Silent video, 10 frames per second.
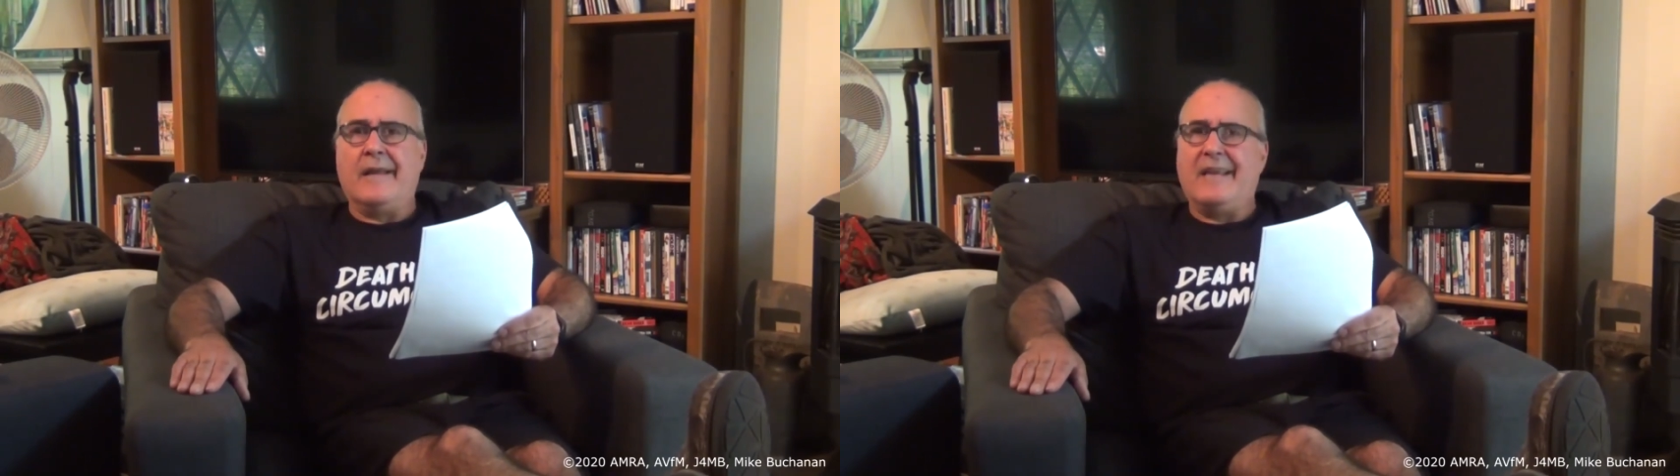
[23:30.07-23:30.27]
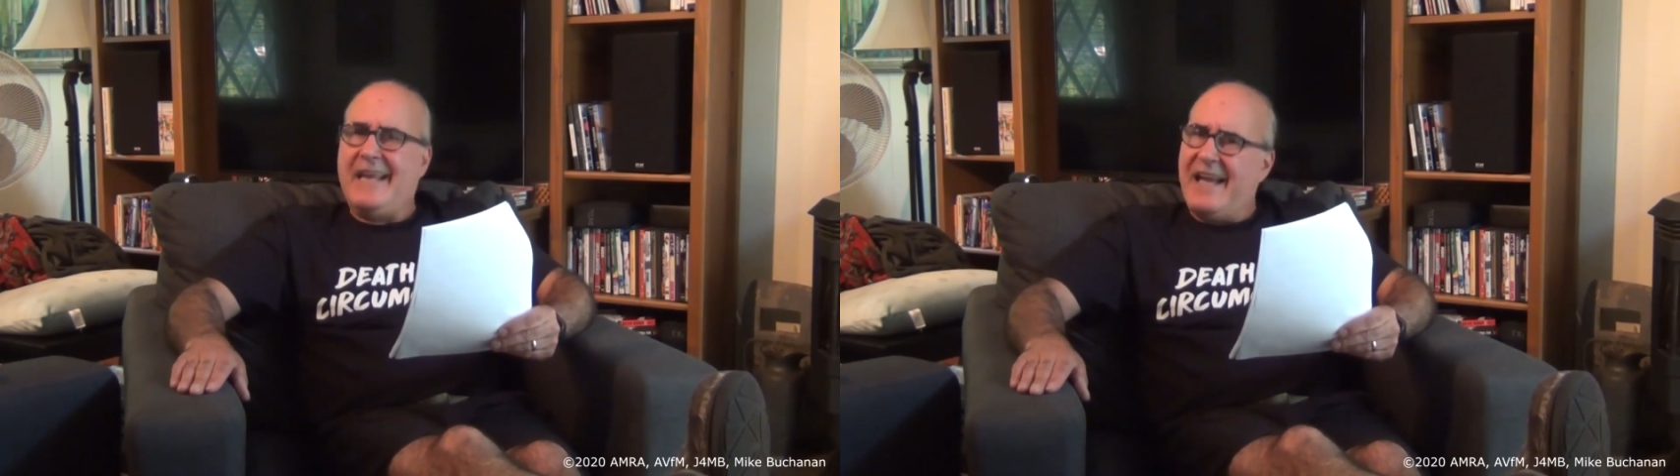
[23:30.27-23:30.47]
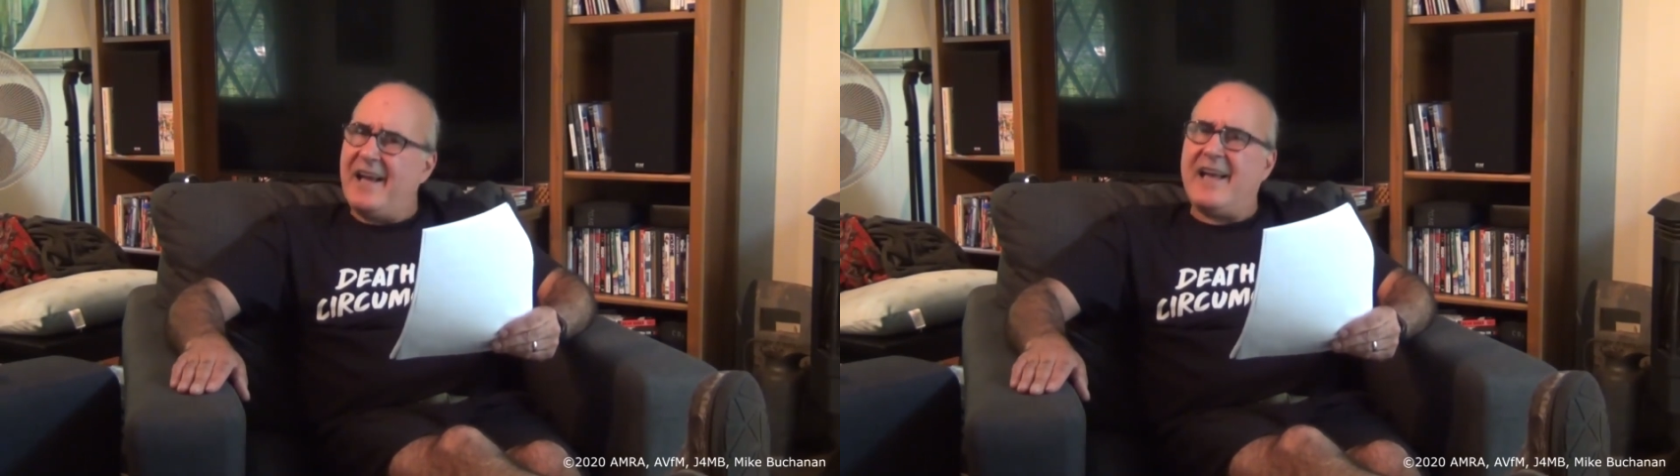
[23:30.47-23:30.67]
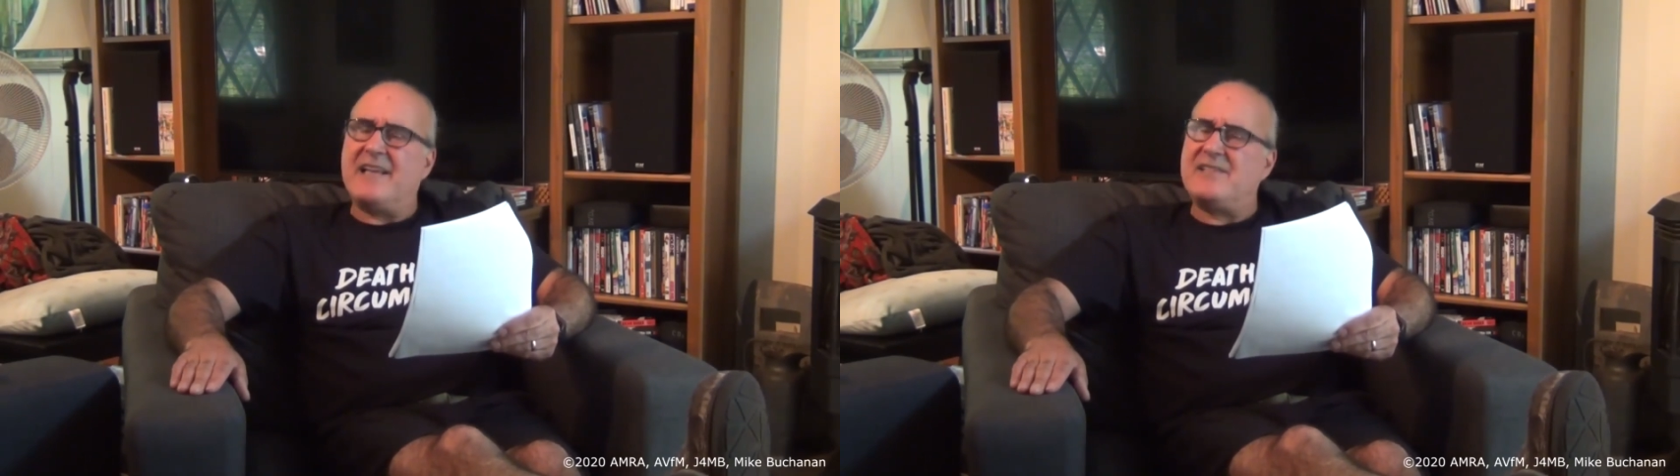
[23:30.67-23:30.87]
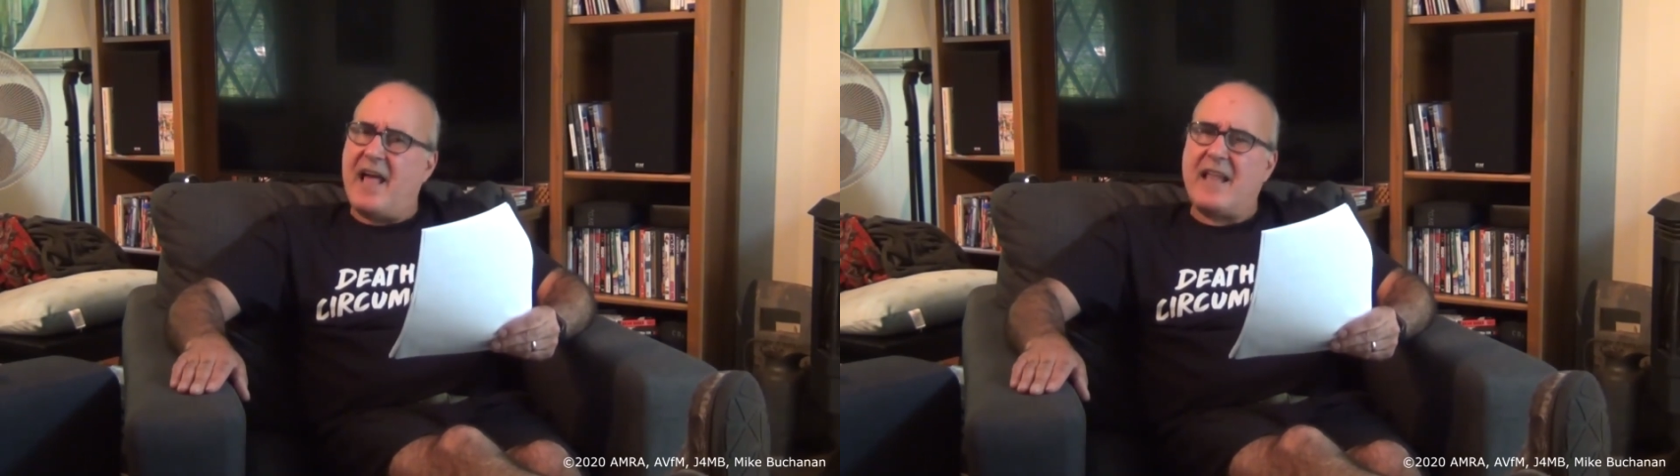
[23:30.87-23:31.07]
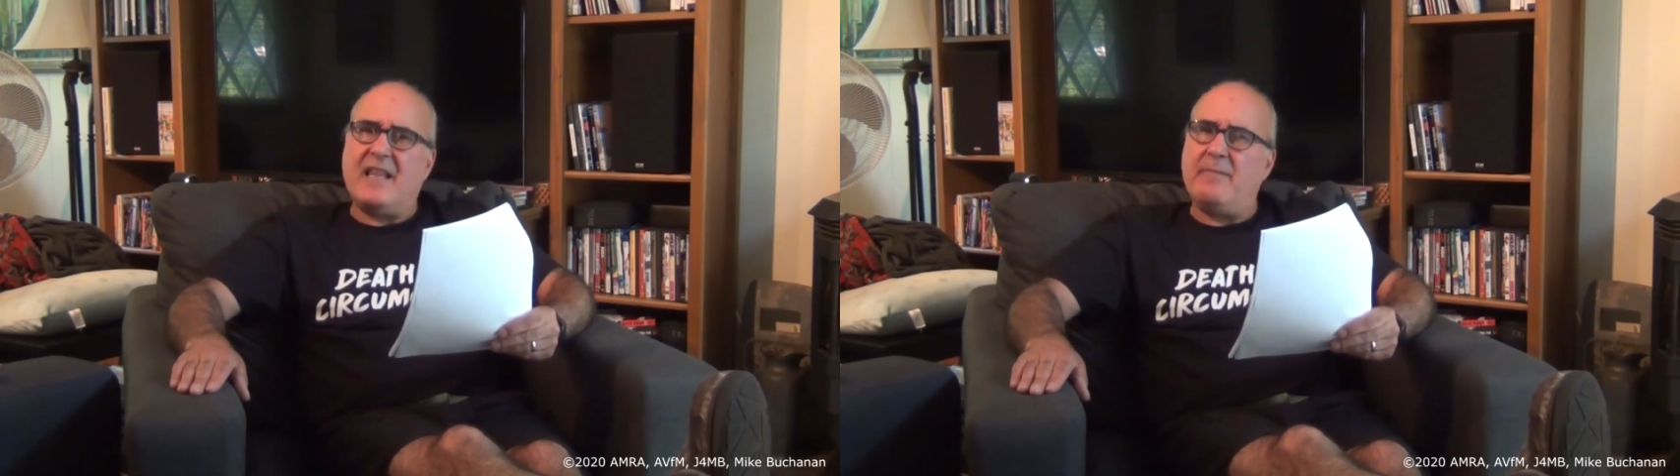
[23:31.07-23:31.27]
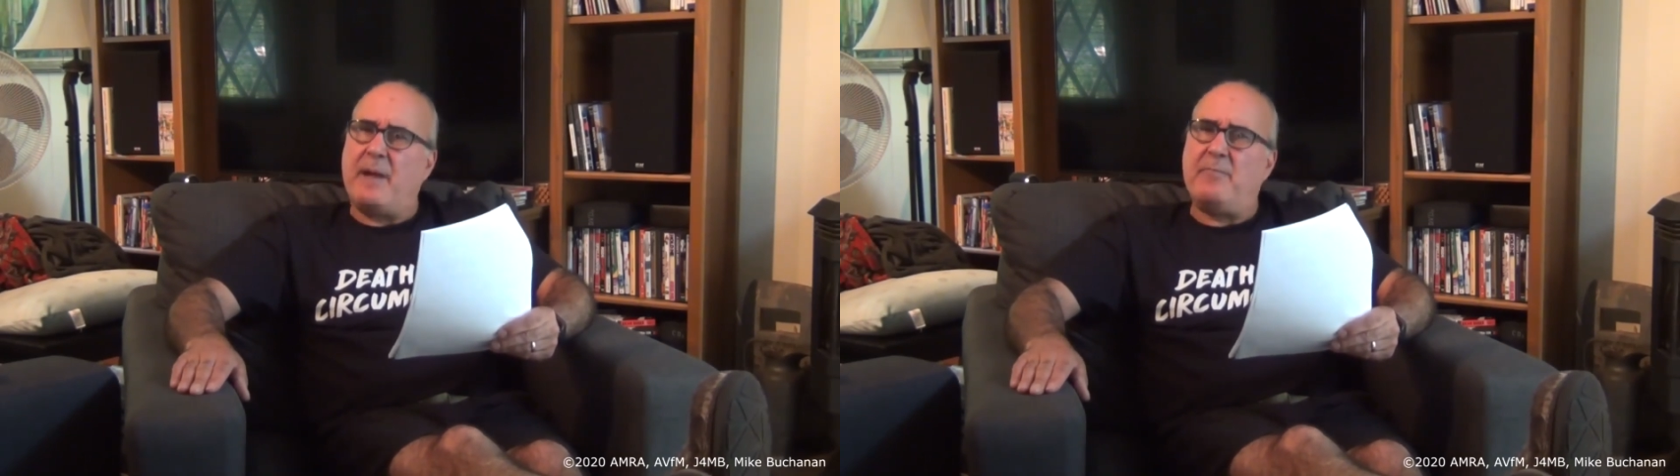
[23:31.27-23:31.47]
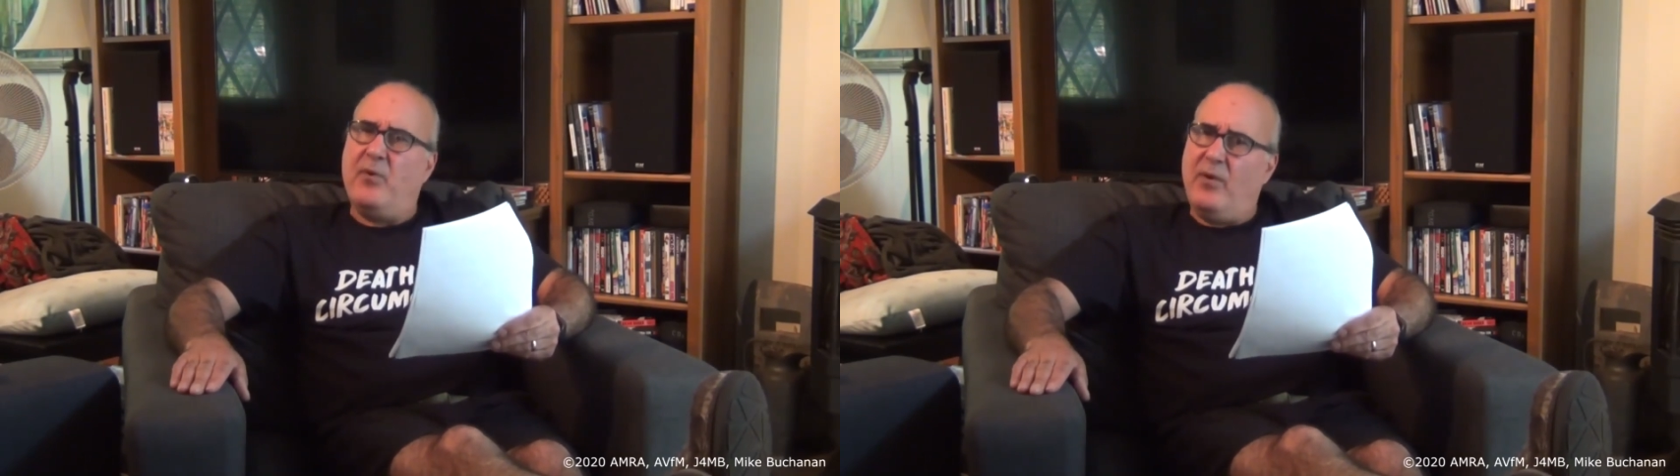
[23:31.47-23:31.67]
Yeah, exactly
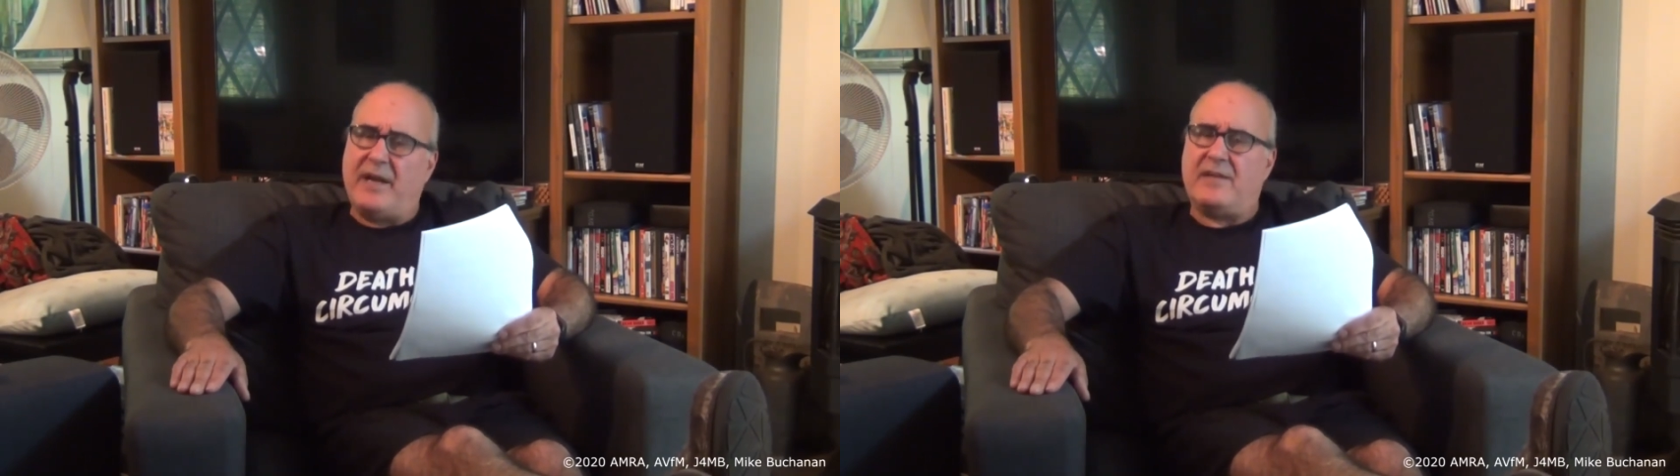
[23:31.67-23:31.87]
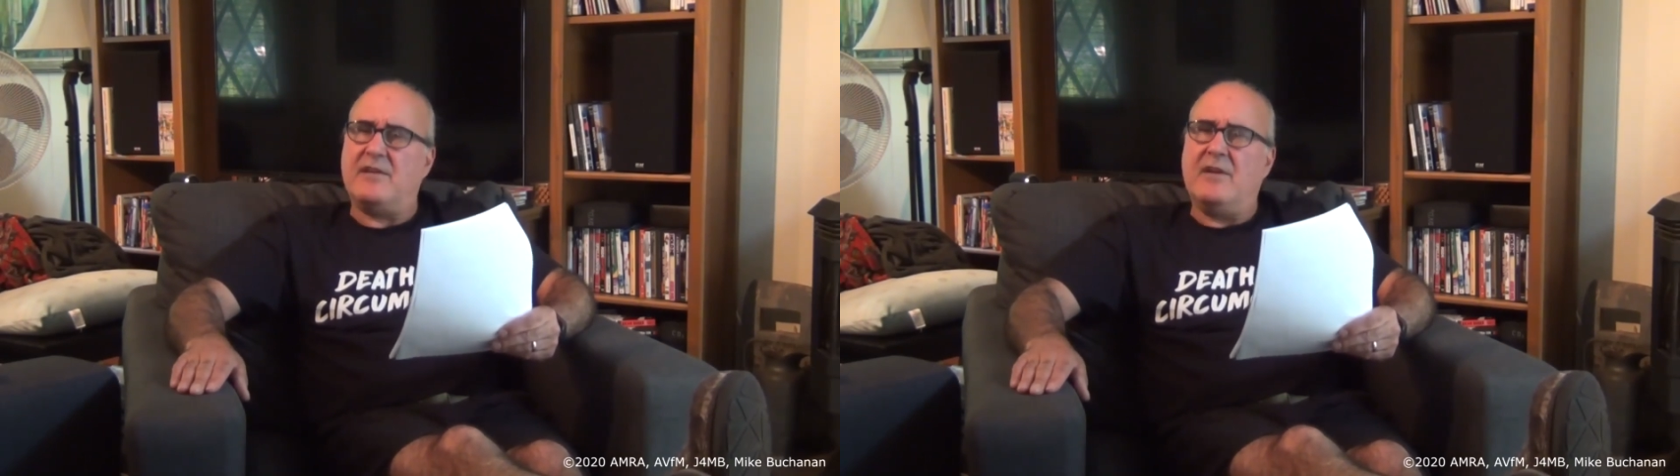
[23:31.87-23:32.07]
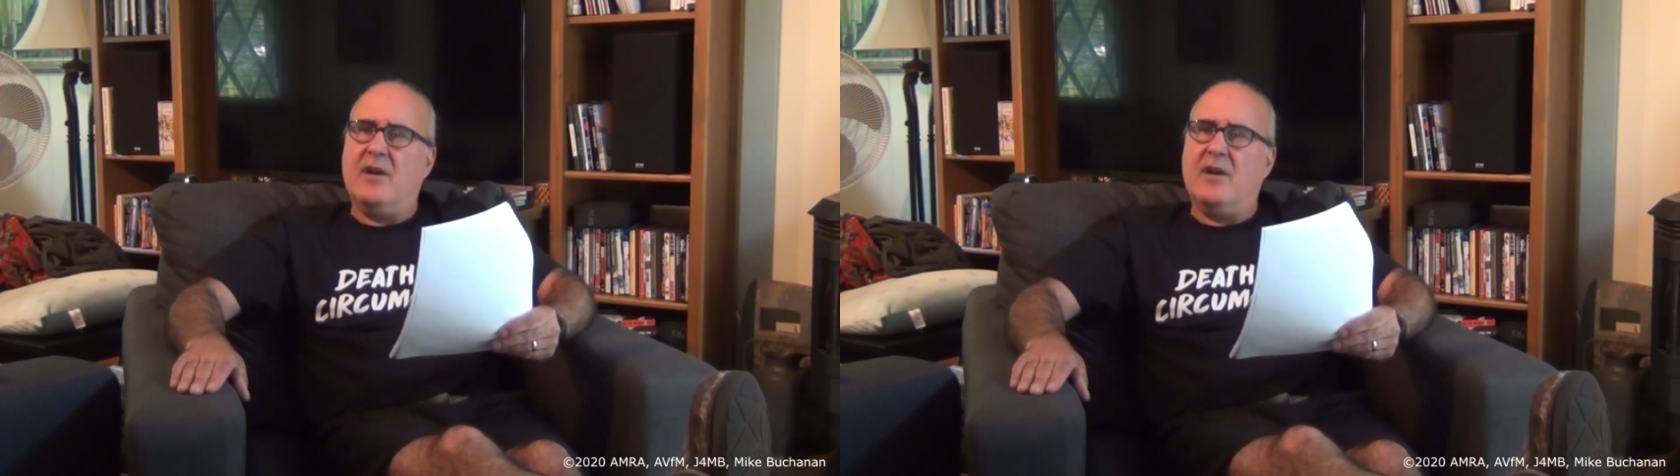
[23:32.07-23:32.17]
my point.